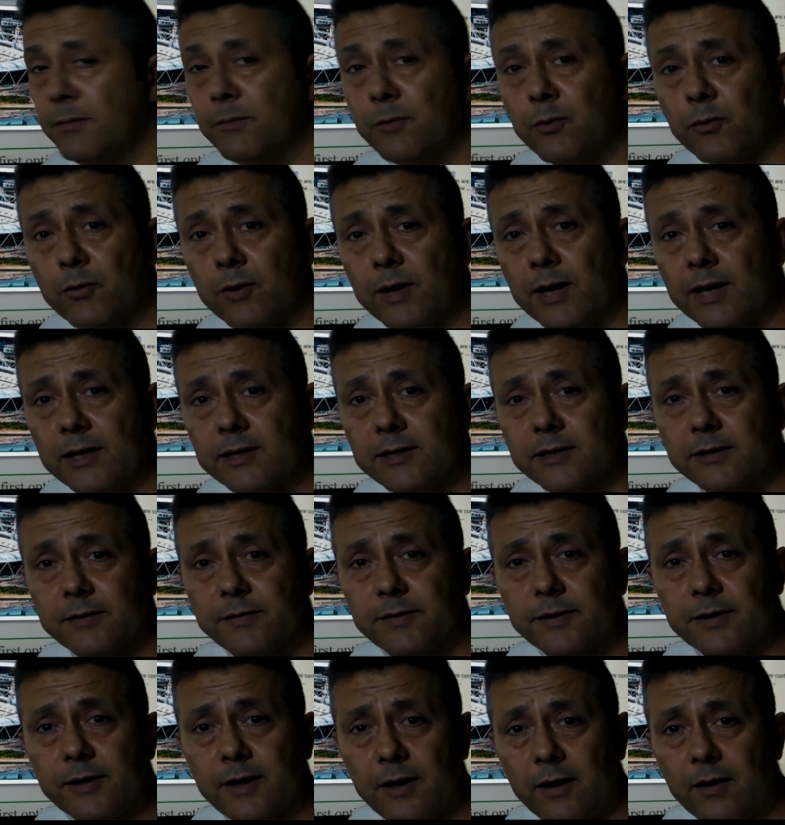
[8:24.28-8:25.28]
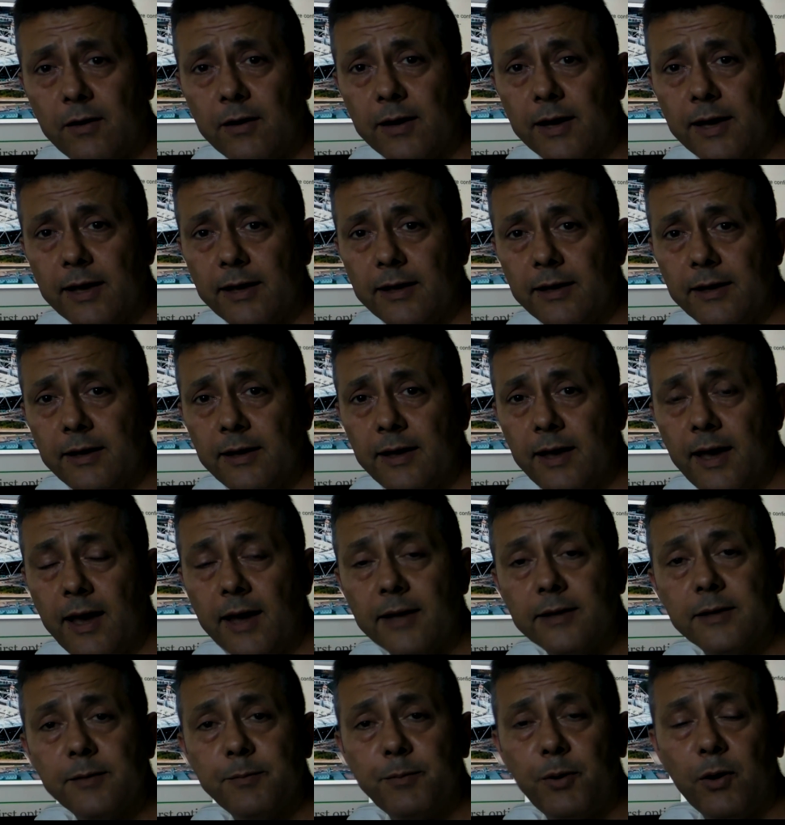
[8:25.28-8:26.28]
more or less, of an eye.
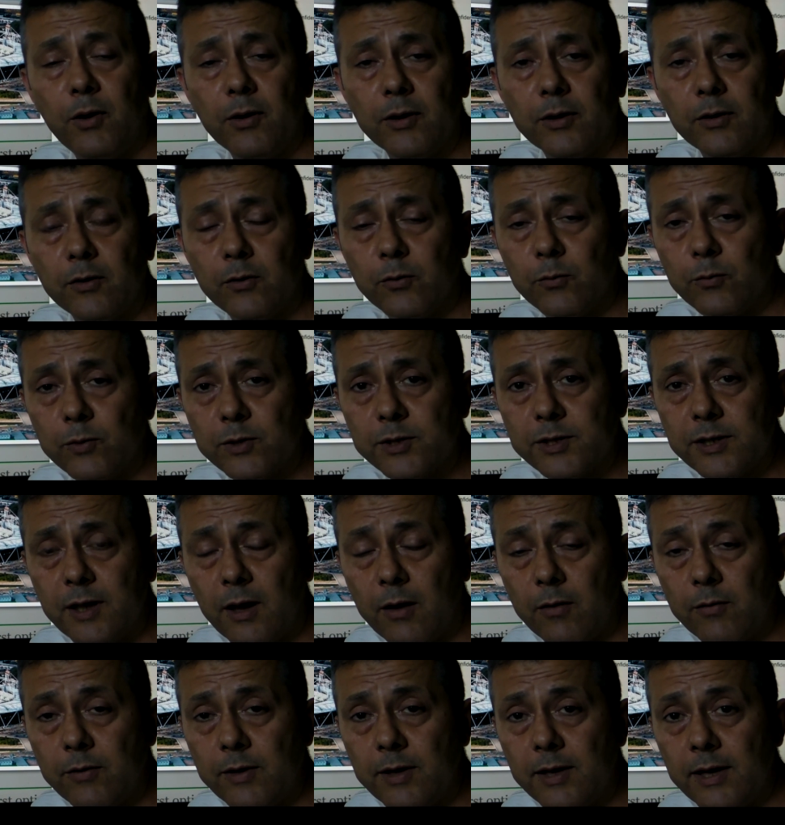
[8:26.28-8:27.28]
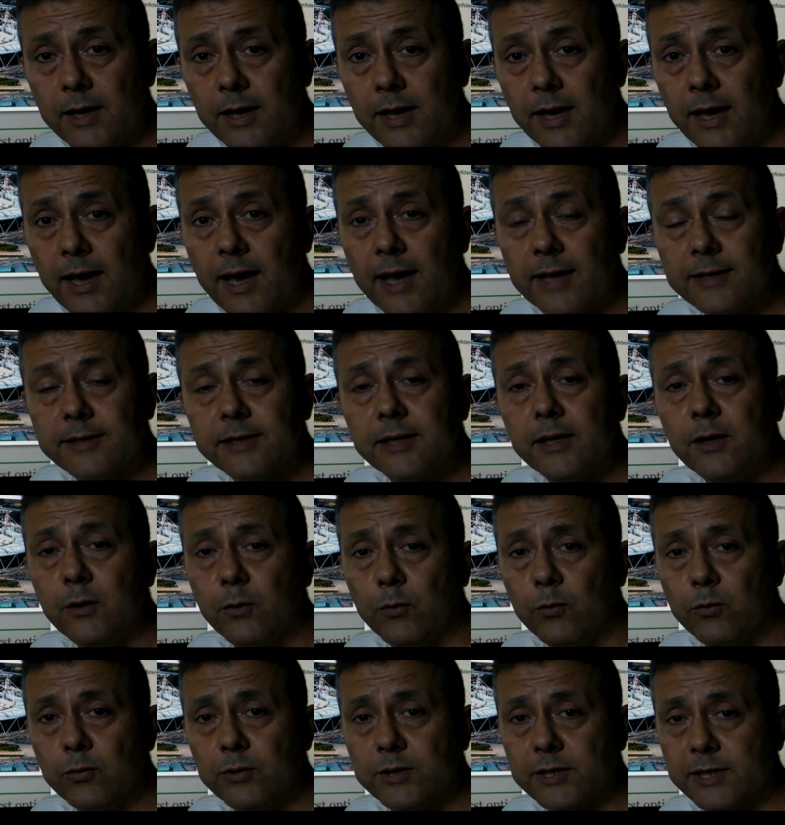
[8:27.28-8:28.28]
And Apollyon was known as the
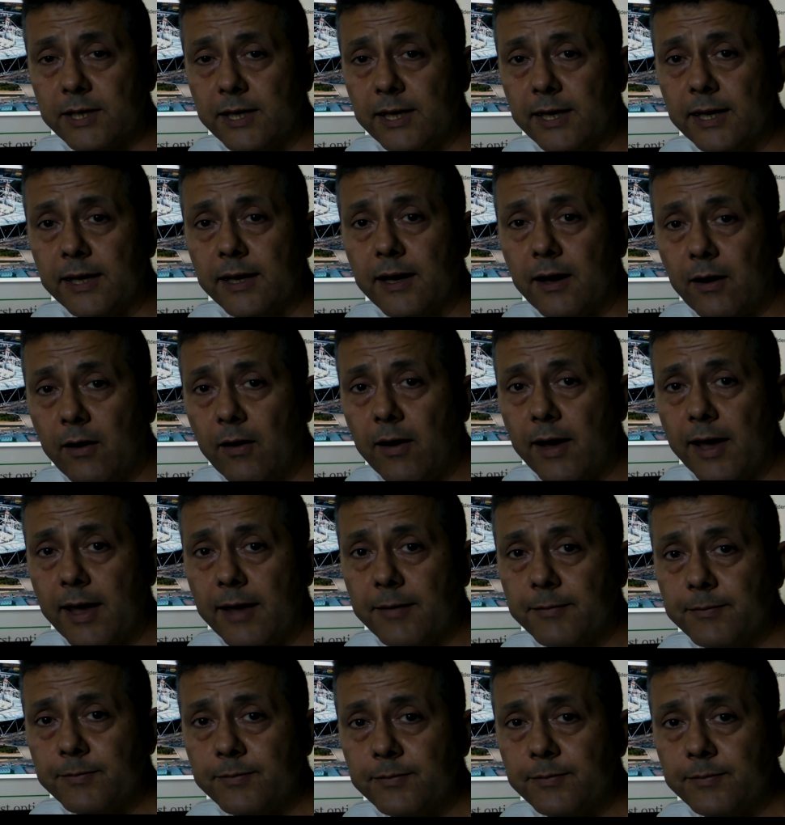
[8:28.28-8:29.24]
all-seeing eye.